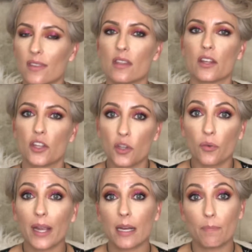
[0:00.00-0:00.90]
the
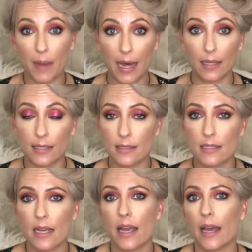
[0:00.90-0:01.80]
curated
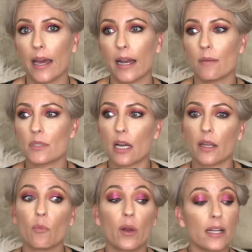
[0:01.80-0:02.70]
palettes. And I'm
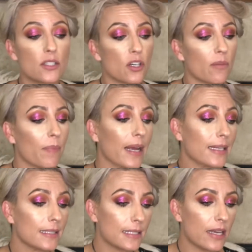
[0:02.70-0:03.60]
talking when I started
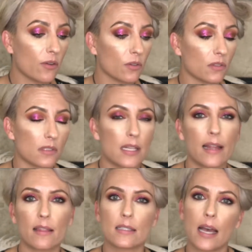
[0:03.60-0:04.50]
buying singles
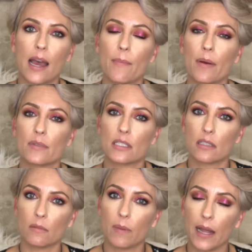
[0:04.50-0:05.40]
at the time, I was
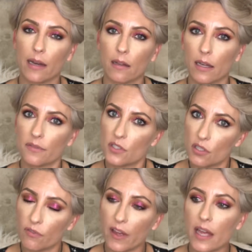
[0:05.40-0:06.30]
still buying a lot of
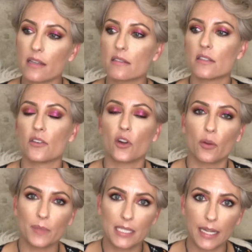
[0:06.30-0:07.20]
Too Faced and
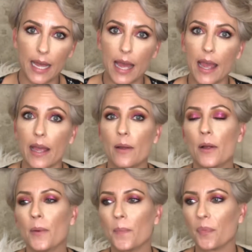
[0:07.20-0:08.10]
Urban Decay
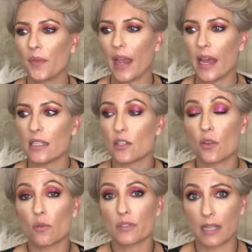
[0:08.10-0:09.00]
and
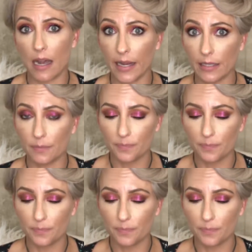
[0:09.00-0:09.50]
those kind.